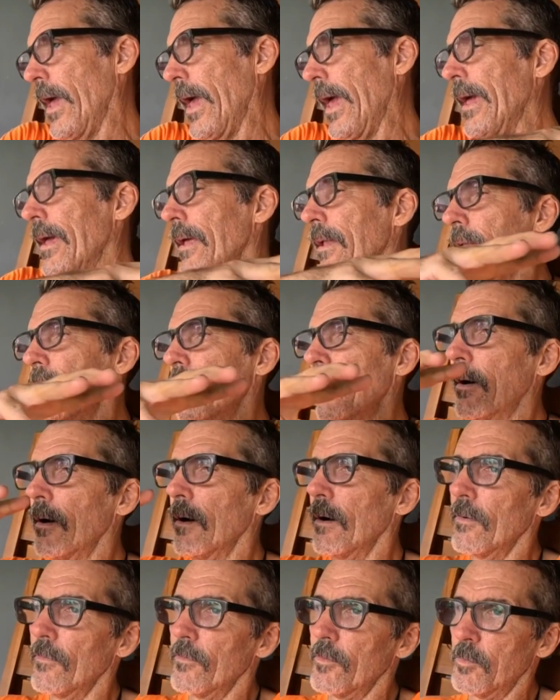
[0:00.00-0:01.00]
end
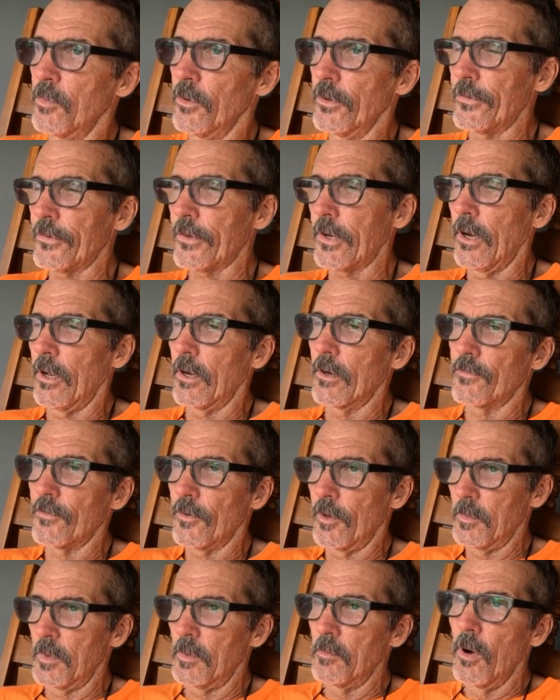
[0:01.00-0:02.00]
of bush cutter
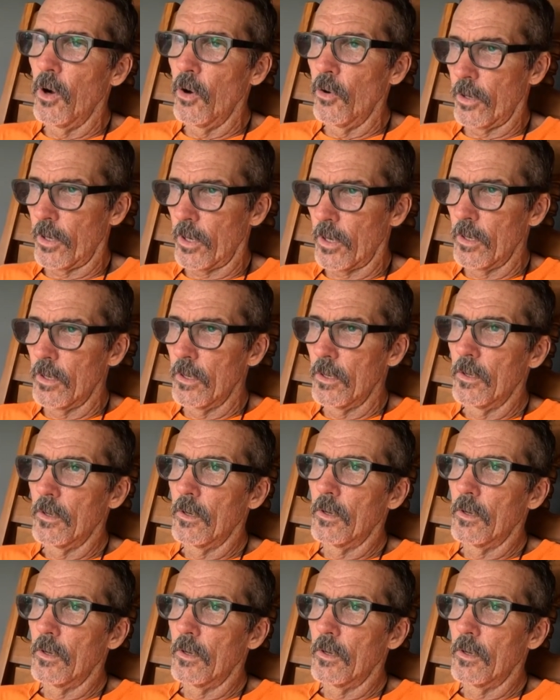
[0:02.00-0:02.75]
from the motor